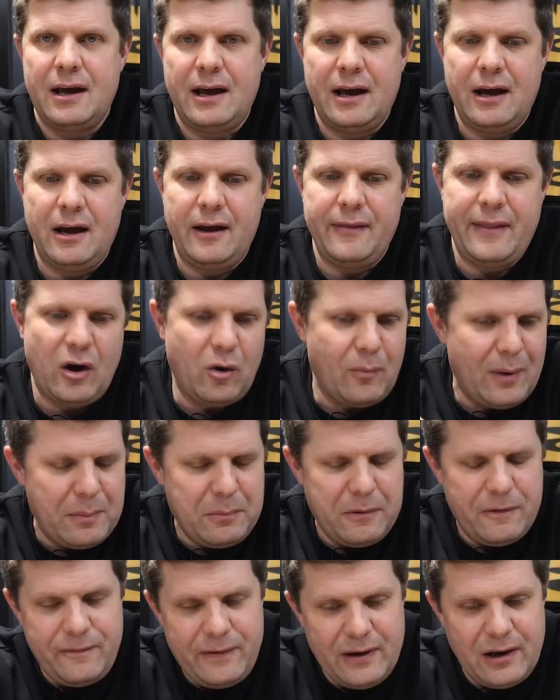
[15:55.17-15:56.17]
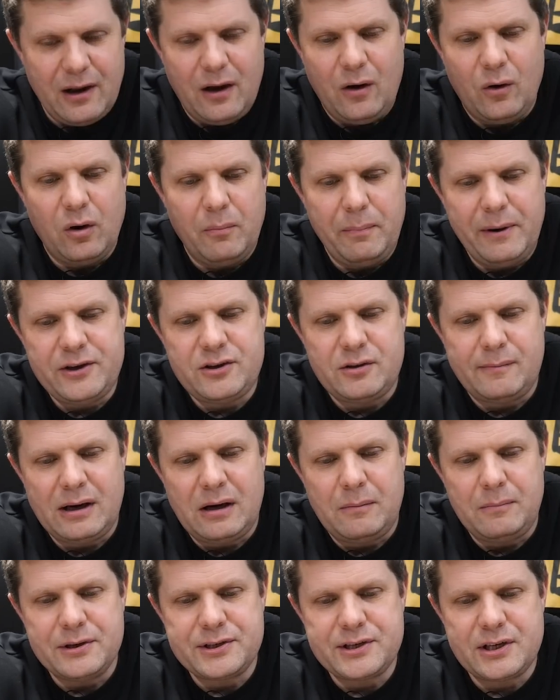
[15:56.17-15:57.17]
And that will make me feel a whole lot better
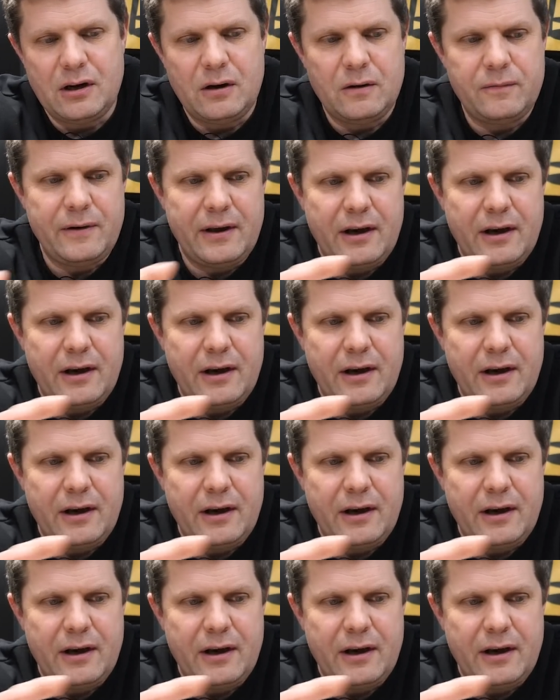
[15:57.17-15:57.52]
about myself.